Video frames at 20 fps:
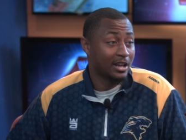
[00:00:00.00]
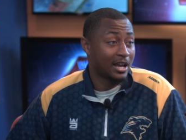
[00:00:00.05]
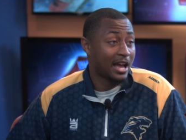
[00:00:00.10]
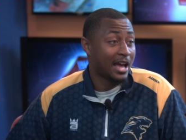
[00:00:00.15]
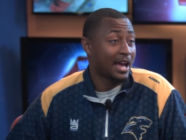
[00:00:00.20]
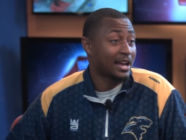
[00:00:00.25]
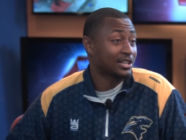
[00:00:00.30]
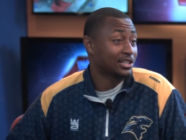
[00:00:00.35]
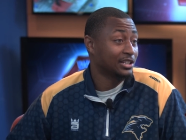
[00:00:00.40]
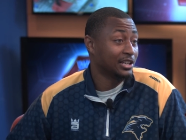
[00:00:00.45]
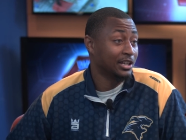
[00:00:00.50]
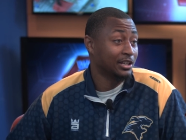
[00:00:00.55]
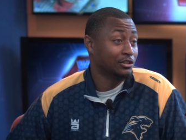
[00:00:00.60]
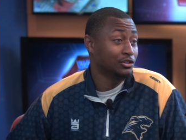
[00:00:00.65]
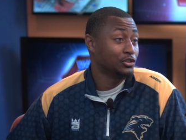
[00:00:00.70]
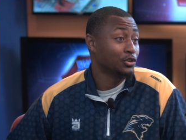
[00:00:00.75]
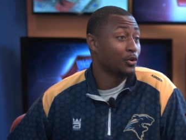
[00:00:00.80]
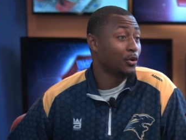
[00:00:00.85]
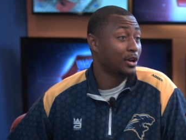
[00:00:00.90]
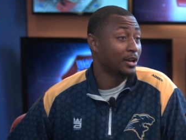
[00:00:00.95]
I actually
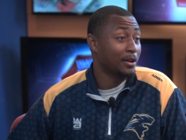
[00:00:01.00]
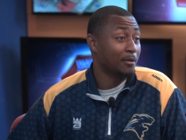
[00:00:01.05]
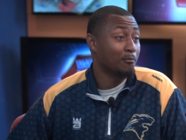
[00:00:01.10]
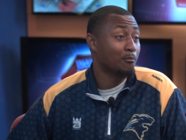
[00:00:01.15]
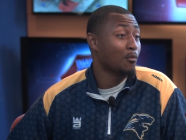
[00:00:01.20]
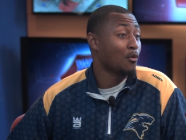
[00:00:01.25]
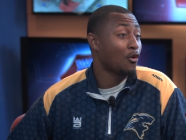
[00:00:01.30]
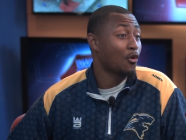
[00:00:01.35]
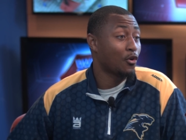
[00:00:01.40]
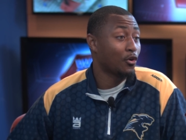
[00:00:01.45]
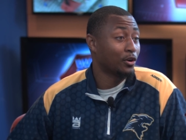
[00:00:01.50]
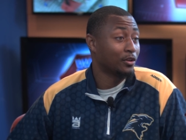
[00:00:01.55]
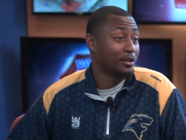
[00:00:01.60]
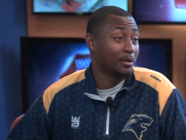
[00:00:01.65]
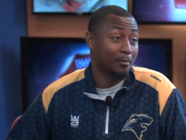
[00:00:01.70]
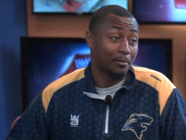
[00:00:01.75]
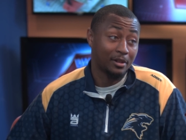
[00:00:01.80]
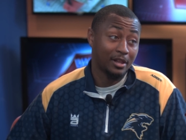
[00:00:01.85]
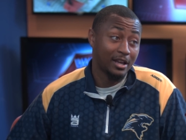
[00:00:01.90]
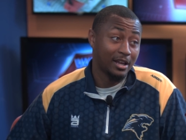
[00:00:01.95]
enjoyed it more than
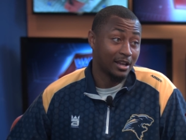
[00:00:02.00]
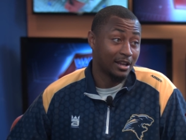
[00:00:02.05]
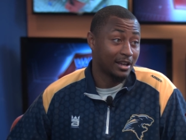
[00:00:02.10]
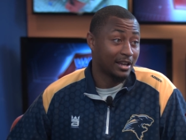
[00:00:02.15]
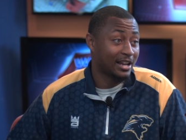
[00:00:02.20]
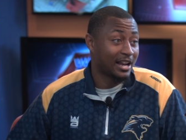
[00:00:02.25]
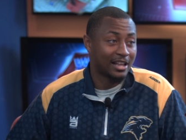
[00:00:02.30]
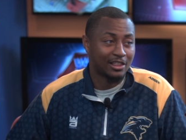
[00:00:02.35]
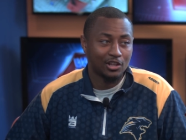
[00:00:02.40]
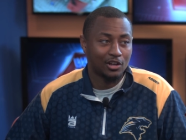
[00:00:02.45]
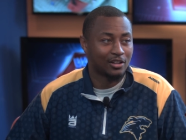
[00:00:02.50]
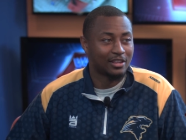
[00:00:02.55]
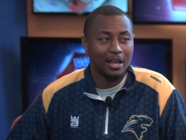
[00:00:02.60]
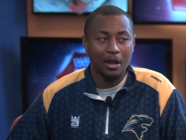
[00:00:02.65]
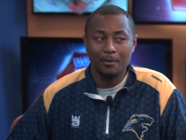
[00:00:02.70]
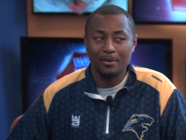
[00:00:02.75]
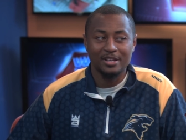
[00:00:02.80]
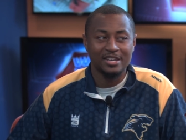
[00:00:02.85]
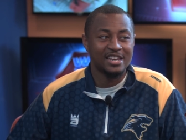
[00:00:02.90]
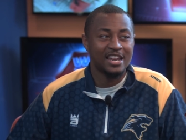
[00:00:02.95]
playing, and I thought that
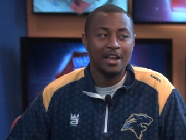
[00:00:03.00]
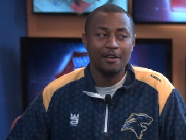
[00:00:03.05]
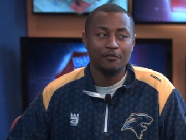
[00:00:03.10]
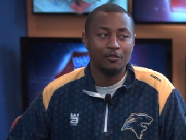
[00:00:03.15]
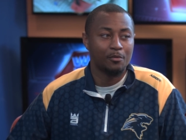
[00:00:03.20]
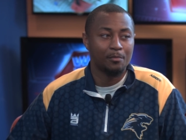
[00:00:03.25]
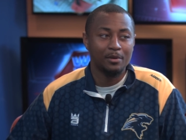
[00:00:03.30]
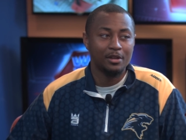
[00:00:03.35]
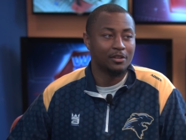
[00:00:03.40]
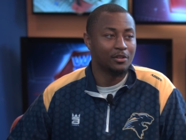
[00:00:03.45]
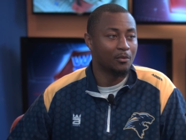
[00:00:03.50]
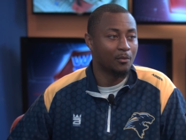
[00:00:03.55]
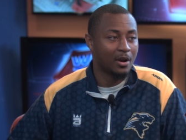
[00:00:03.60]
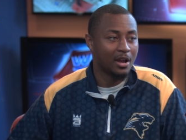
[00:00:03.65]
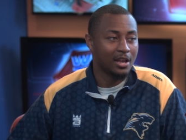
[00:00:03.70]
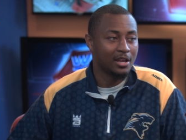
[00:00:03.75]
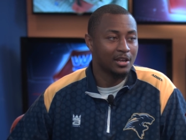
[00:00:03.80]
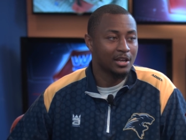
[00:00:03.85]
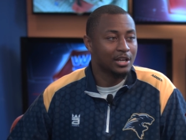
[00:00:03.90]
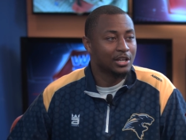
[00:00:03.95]
would never be the
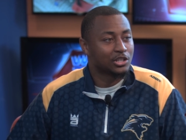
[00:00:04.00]
way.